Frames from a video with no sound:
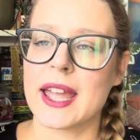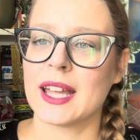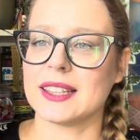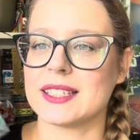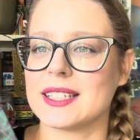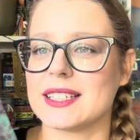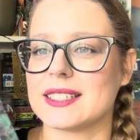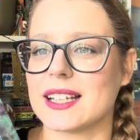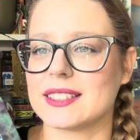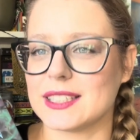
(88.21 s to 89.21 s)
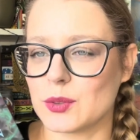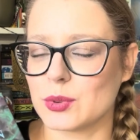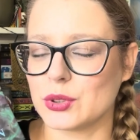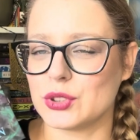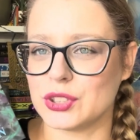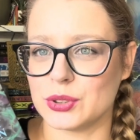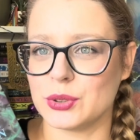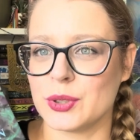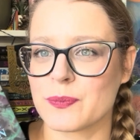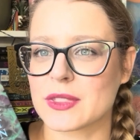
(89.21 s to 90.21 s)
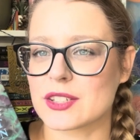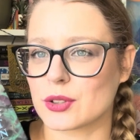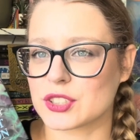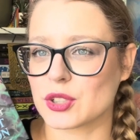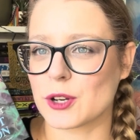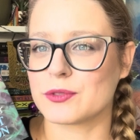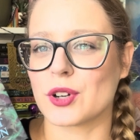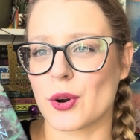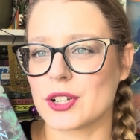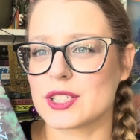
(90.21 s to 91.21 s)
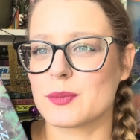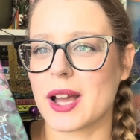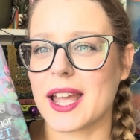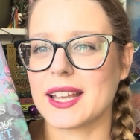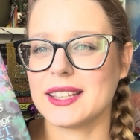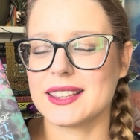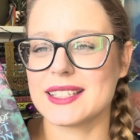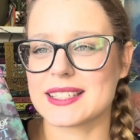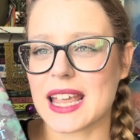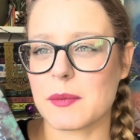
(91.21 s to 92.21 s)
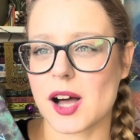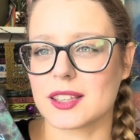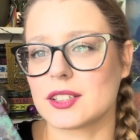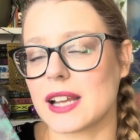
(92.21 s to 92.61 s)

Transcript: This is a sequel to Sorcery of Thorns by the same author.